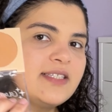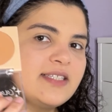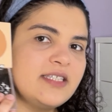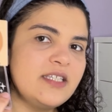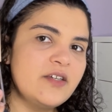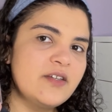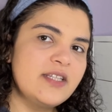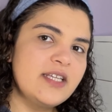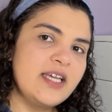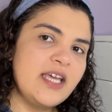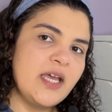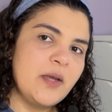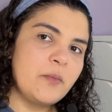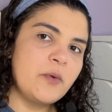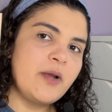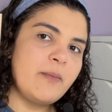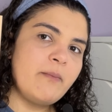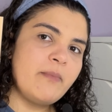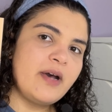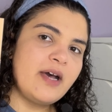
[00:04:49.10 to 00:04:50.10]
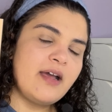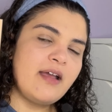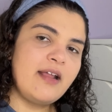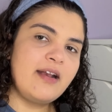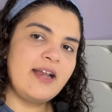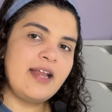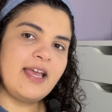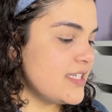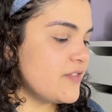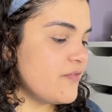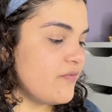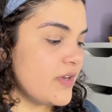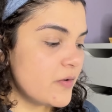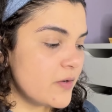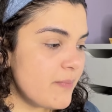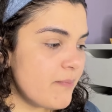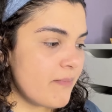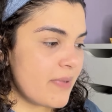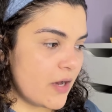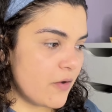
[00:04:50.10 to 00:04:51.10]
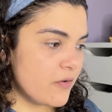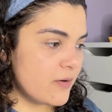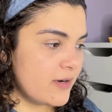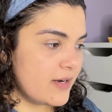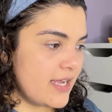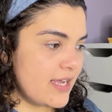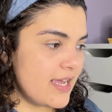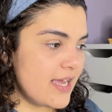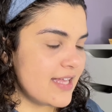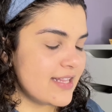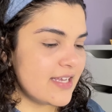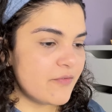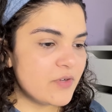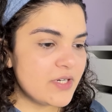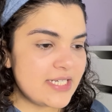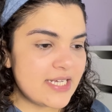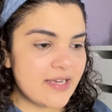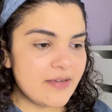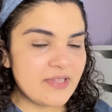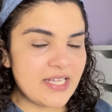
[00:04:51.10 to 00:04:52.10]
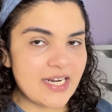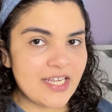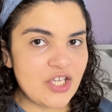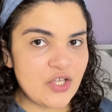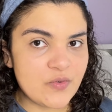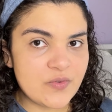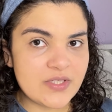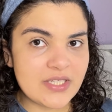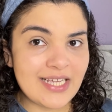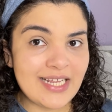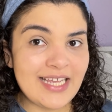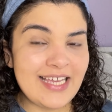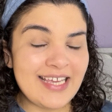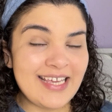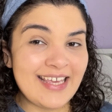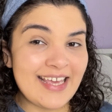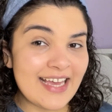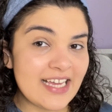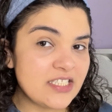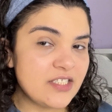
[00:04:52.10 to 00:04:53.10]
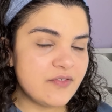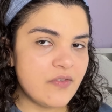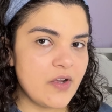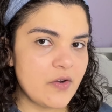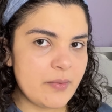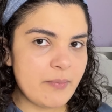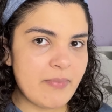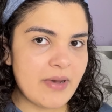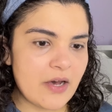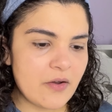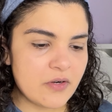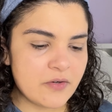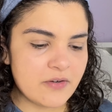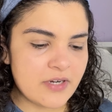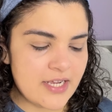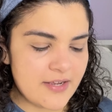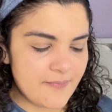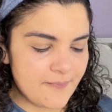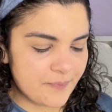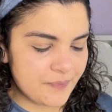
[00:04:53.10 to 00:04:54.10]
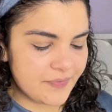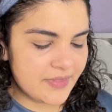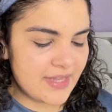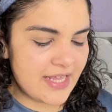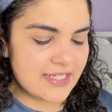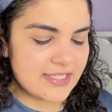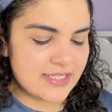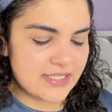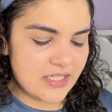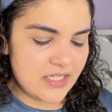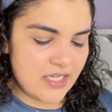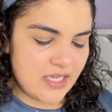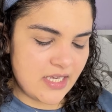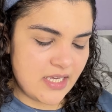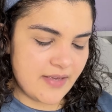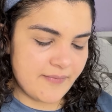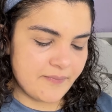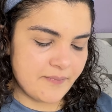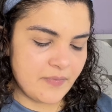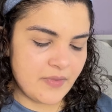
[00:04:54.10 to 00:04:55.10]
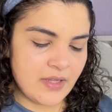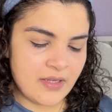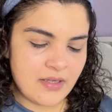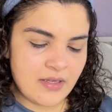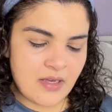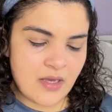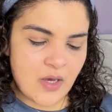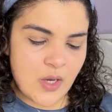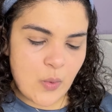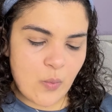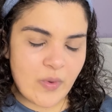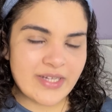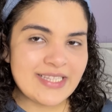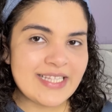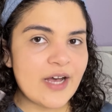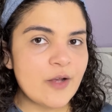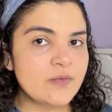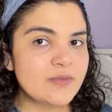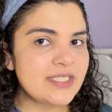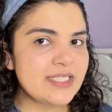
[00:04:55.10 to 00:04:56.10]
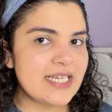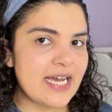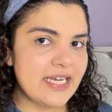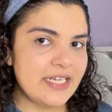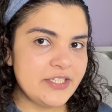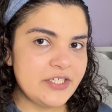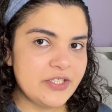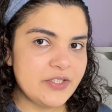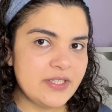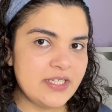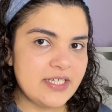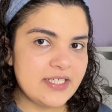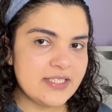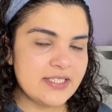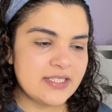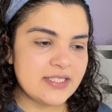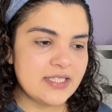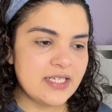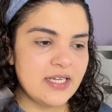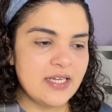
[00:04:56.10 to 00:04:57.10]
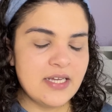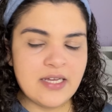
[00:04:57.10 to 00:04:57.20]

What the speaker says: see on the camera, but it's very powdery, and every time that I use it, it gets very powdery. That's the one downside to this,